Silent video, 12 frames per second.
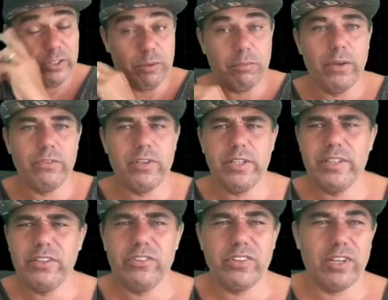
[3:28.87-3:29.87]
On the monthly,
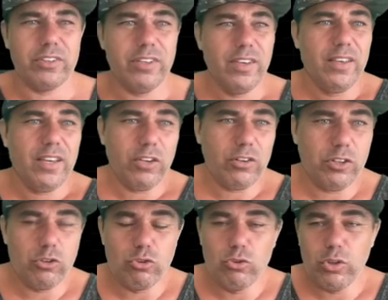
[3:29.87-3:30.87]
this chart I
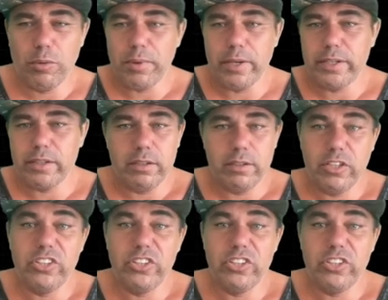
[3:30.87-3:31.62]
already drew up like a,